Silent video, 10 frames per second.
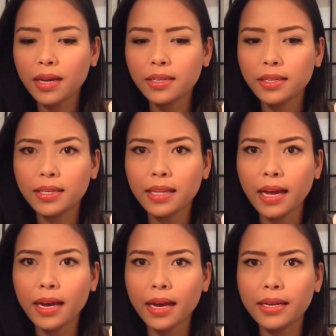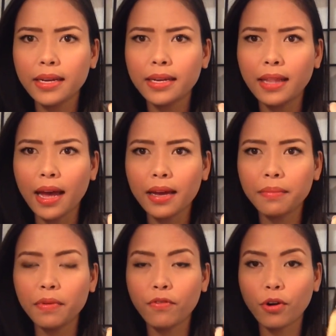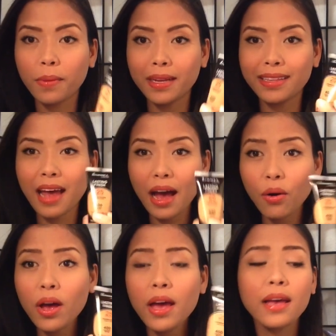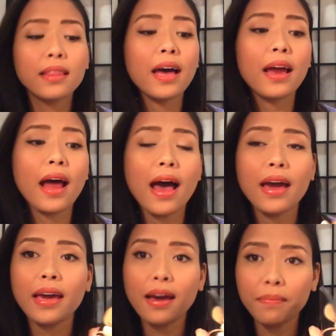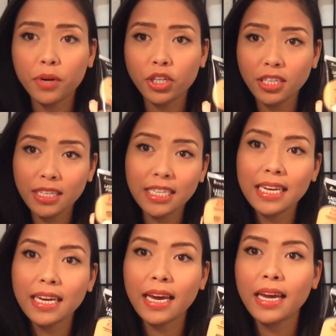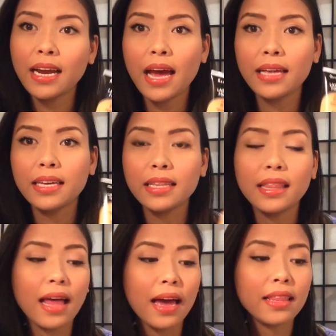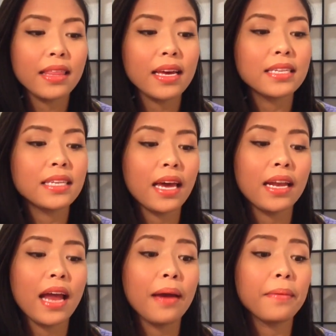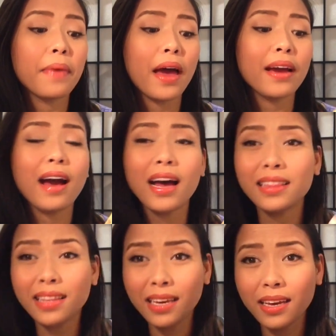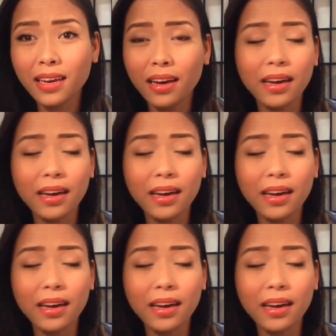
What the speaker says: I didn't like it before, but now that I purchased this again, I did like this, and I got the